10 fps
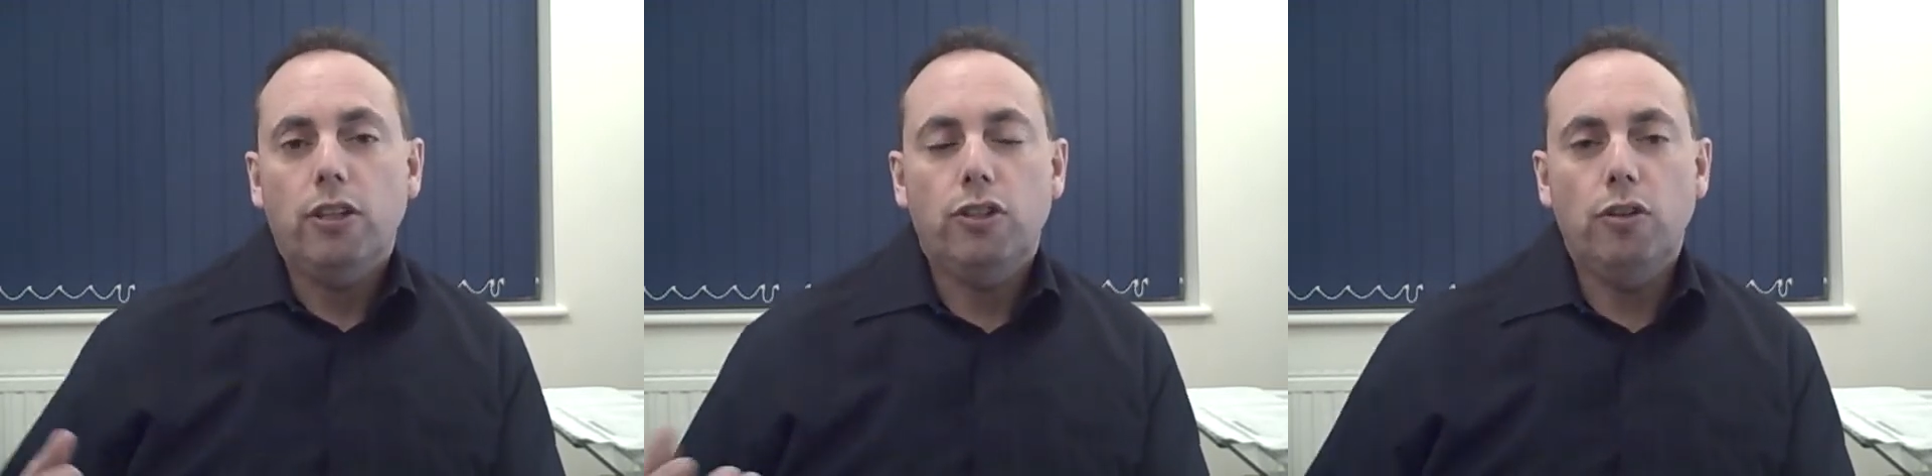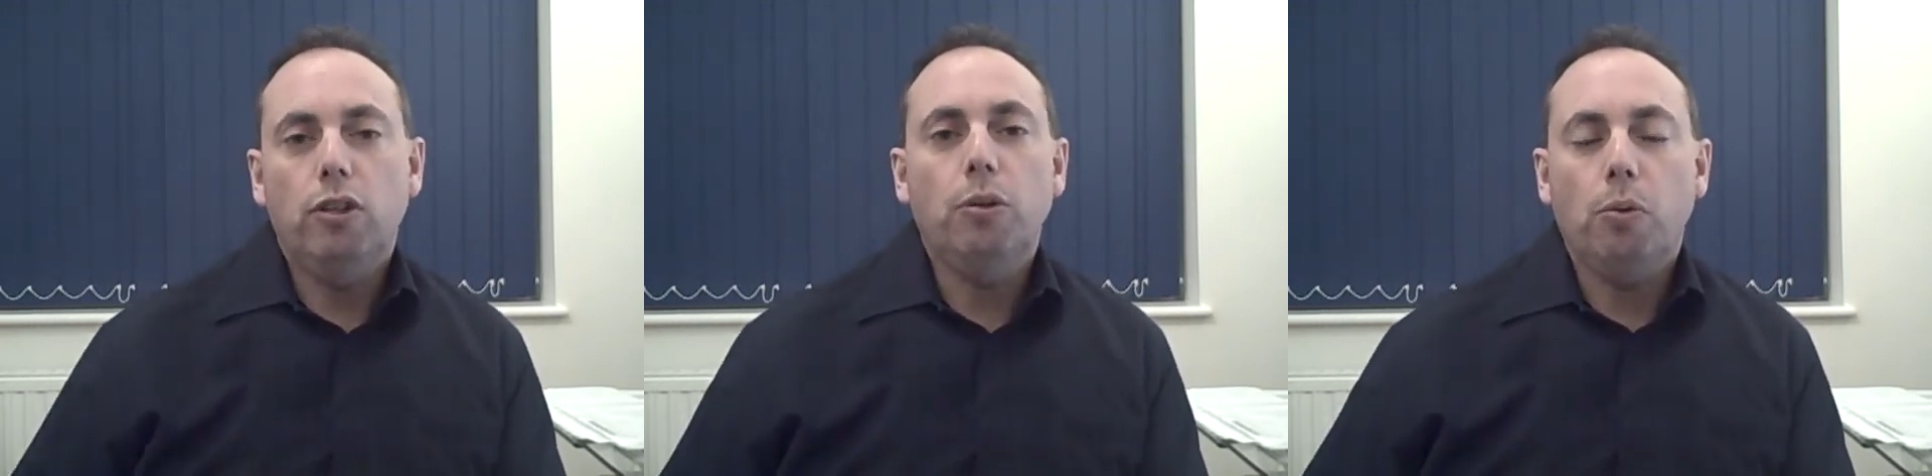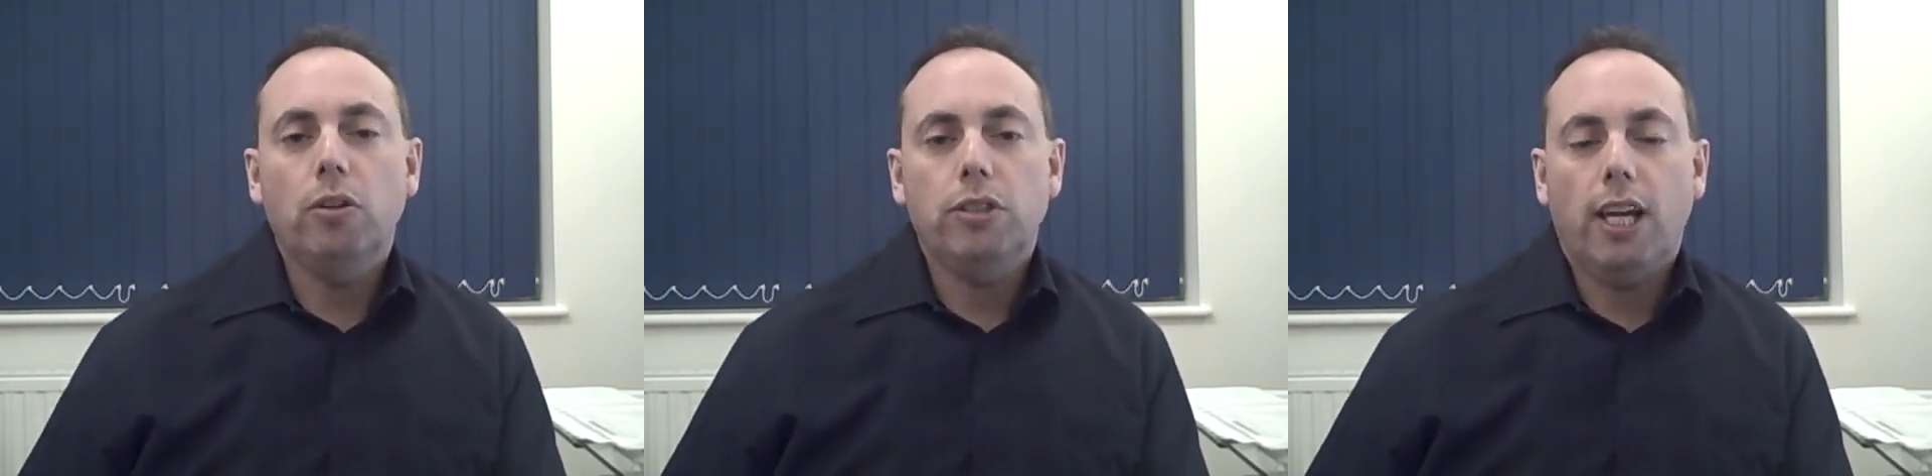Do you
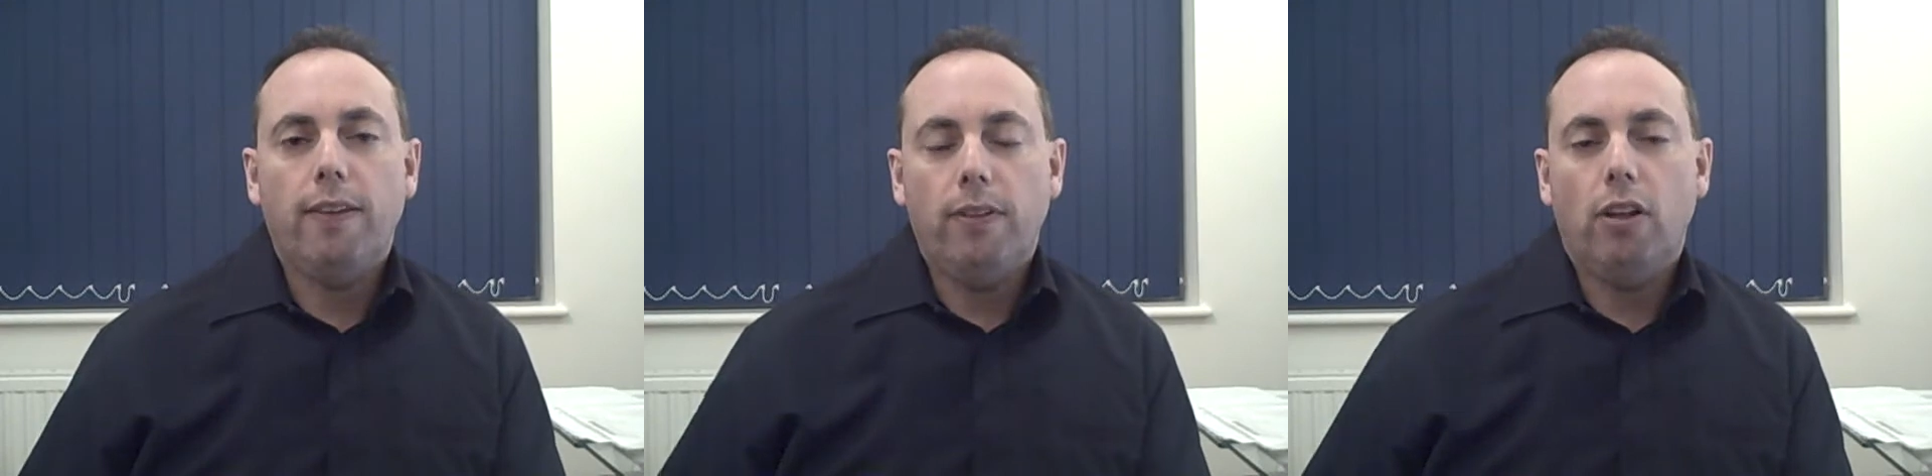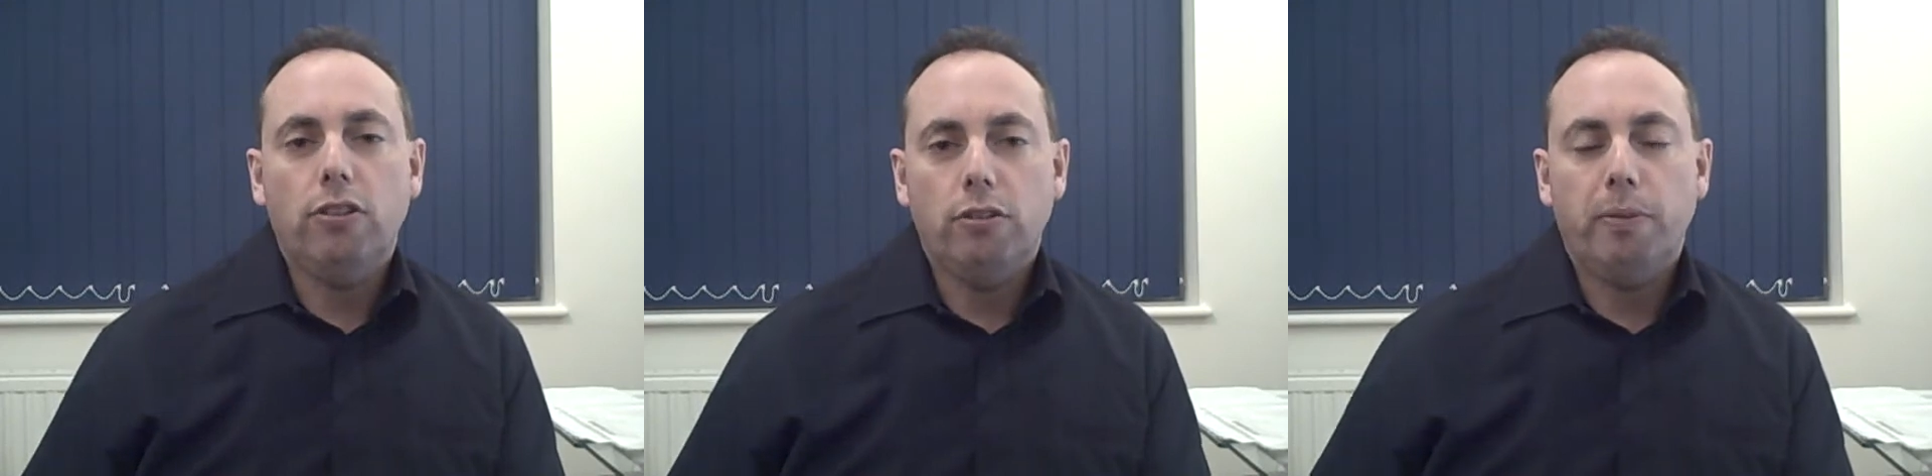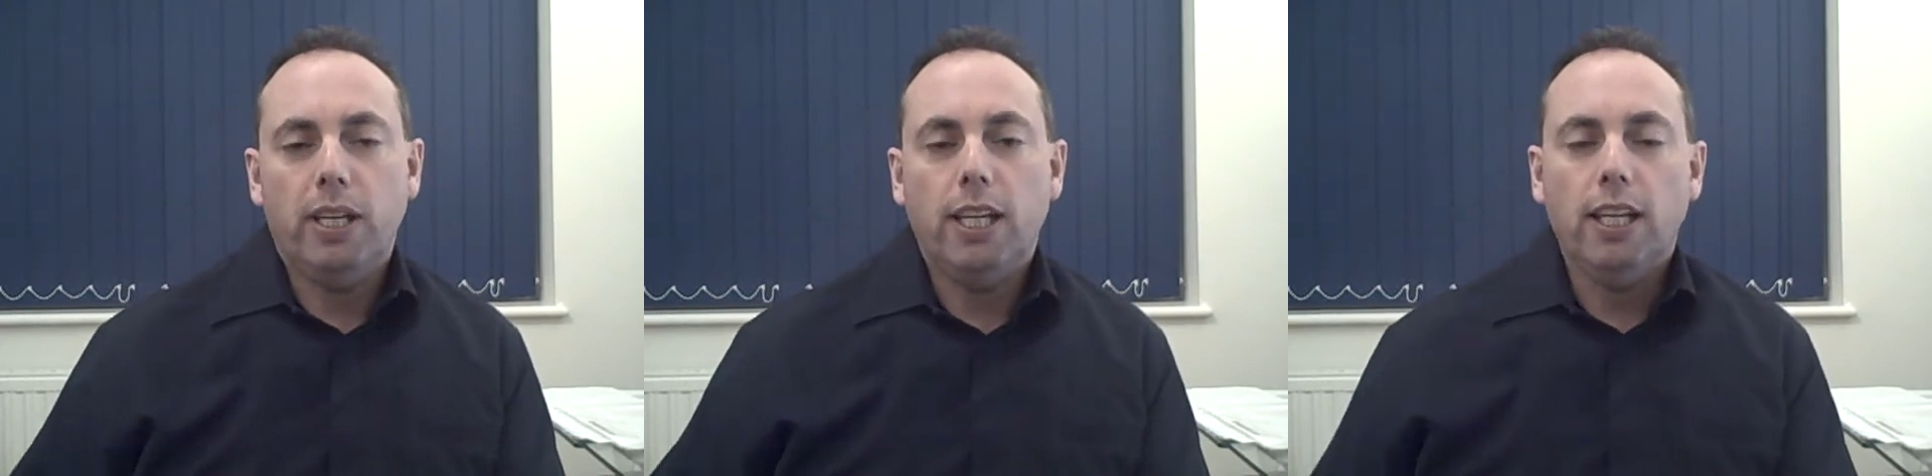want to have lots of
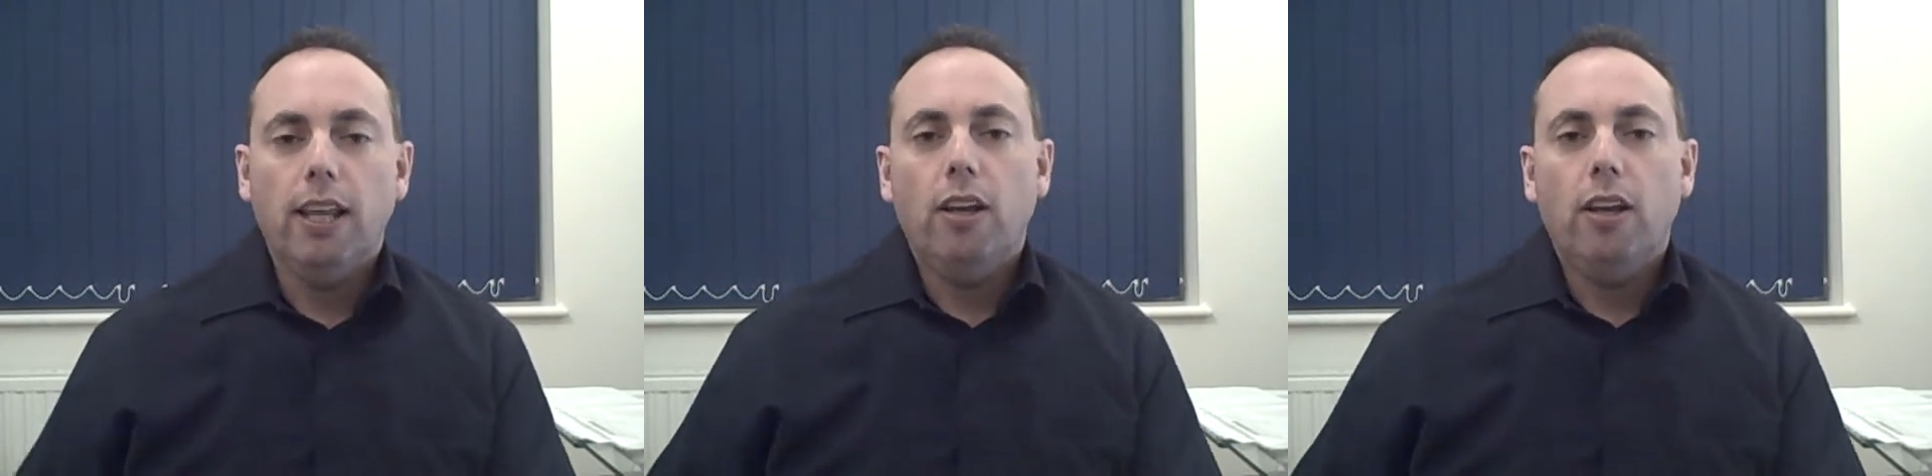money,